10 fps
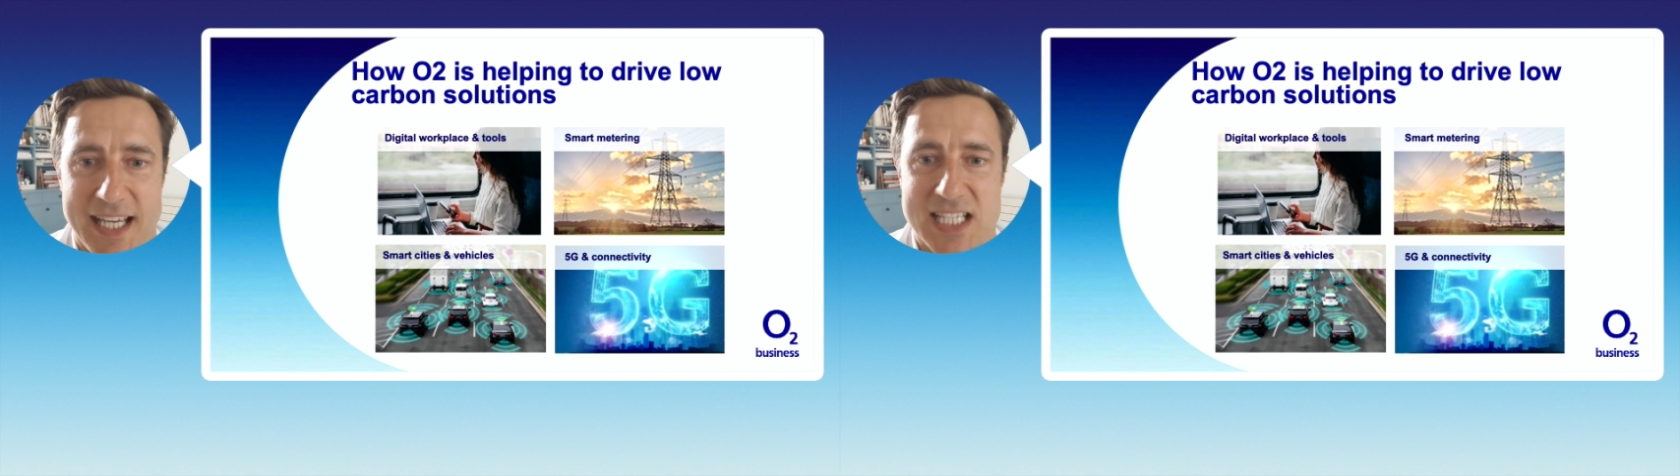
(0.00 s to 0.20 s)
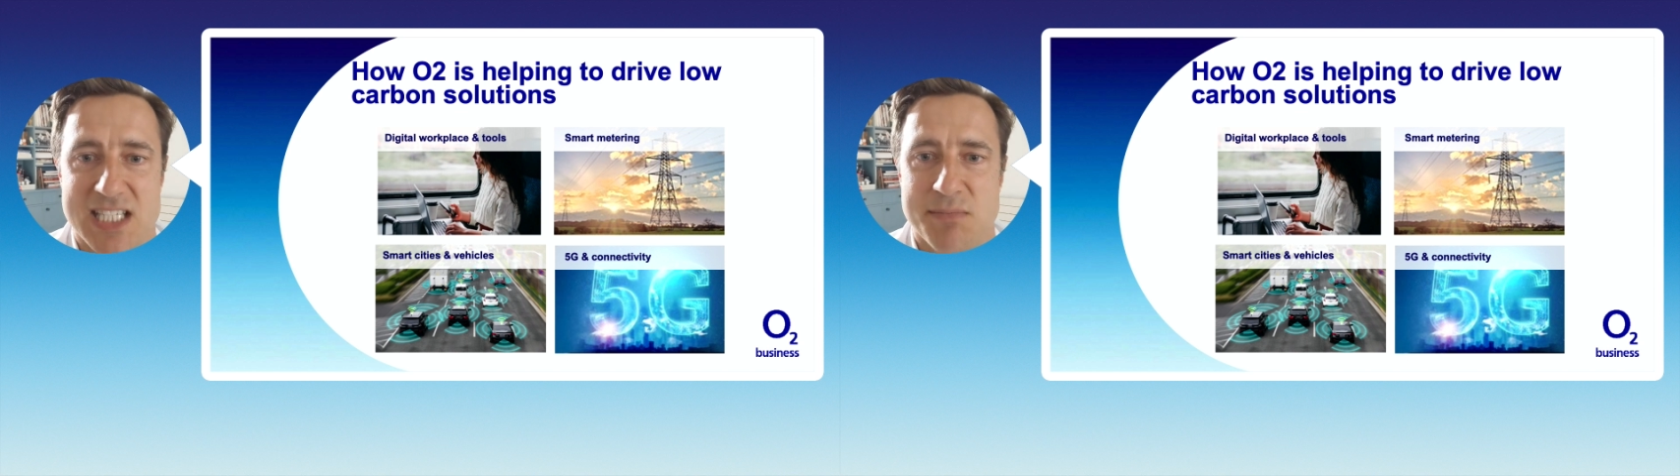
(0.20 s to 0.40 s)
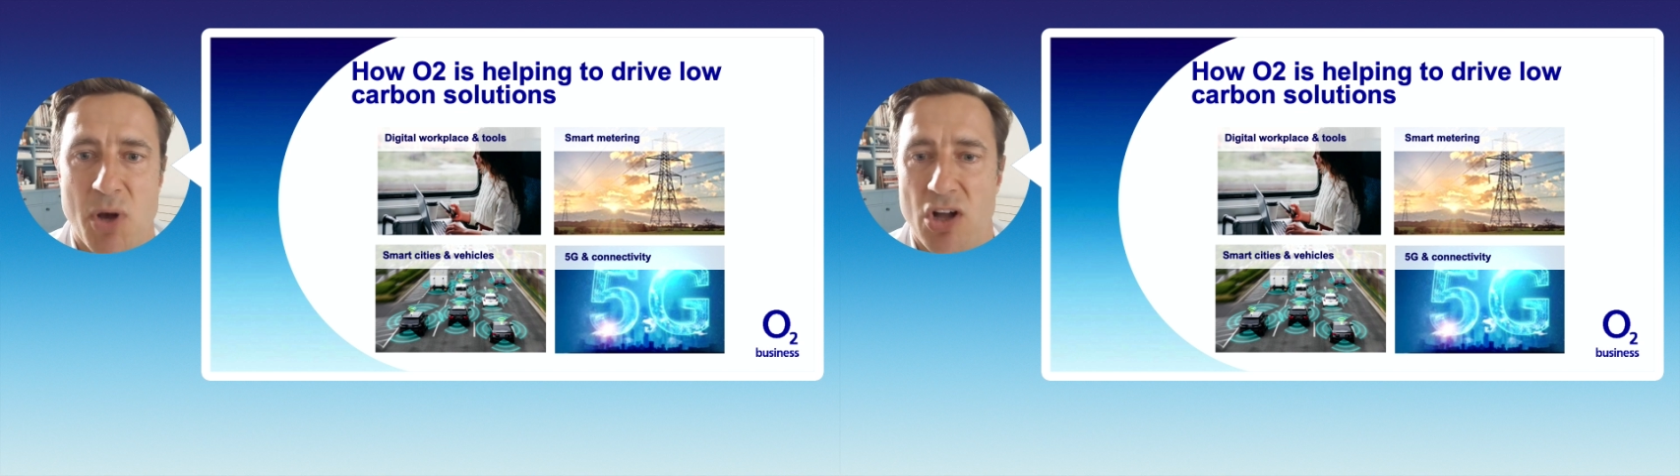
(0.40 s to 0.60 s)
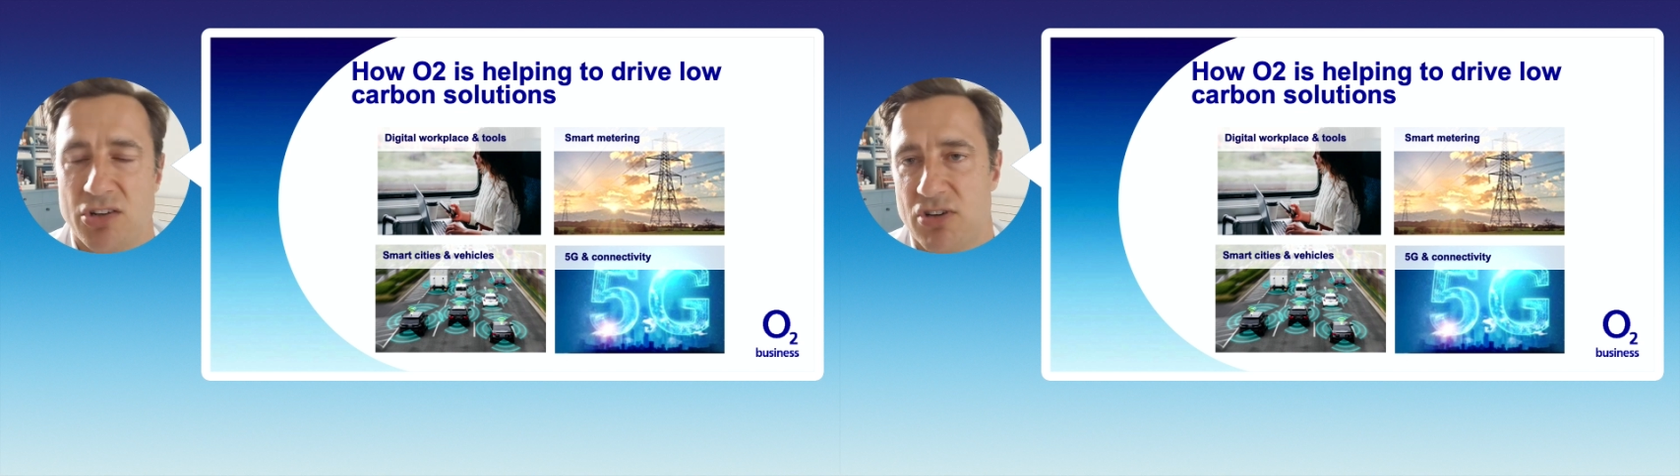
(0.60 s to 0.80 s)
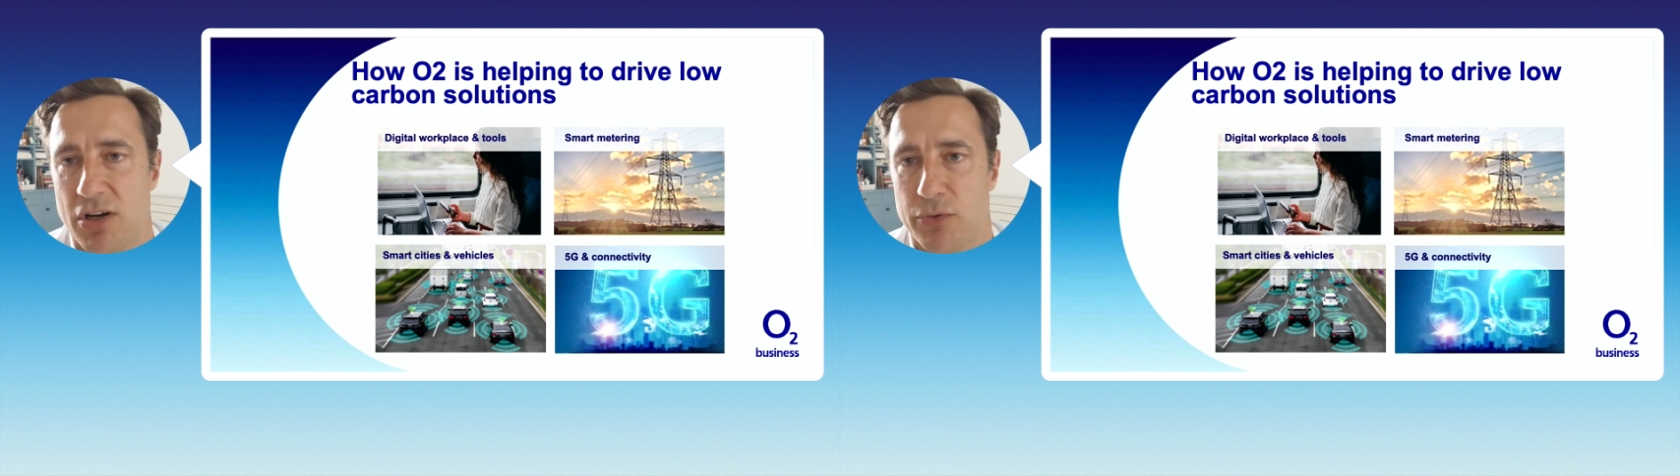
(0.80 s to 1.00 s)
in
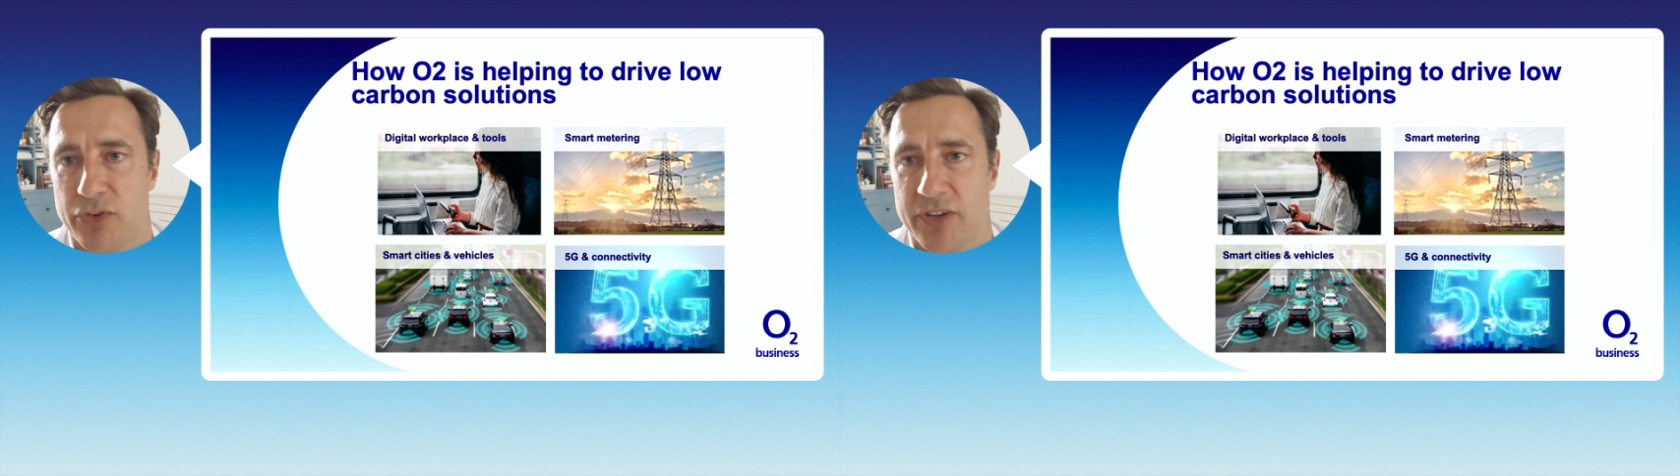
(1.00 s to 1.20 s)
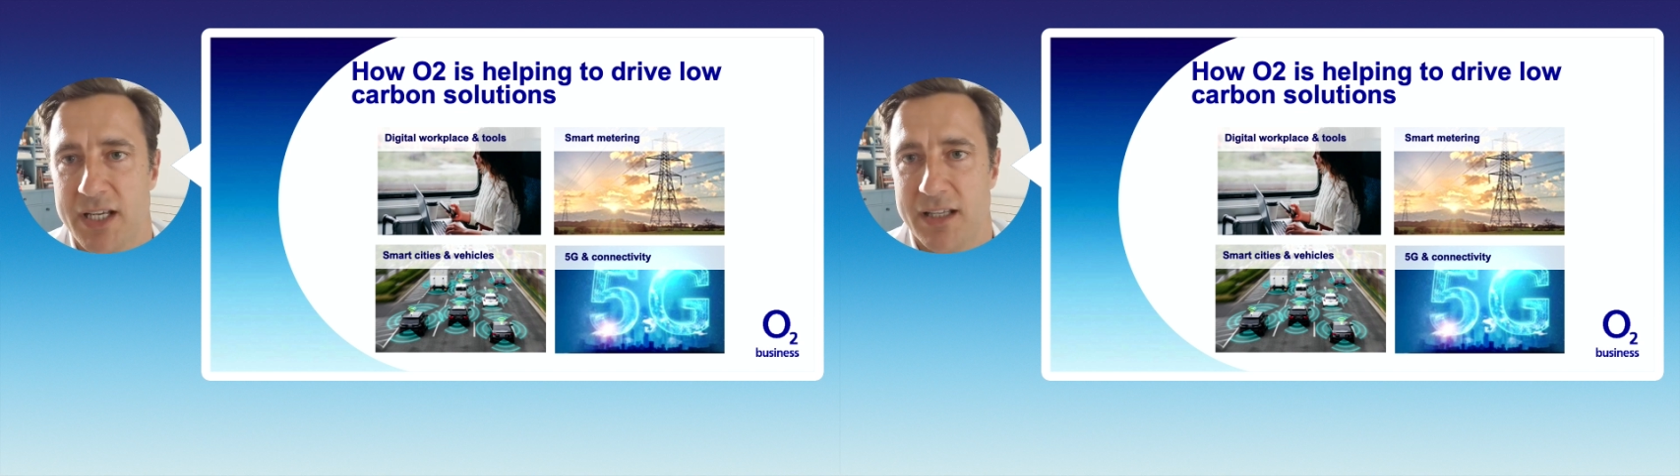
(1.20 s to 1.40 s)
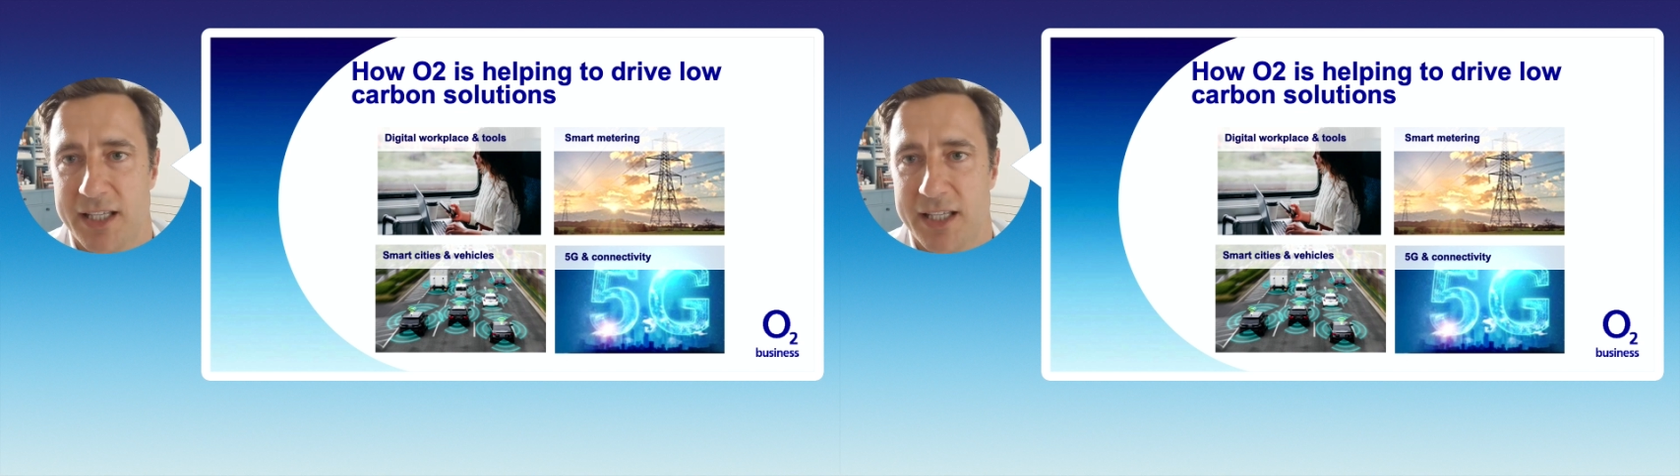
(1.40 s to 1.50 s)
smart drones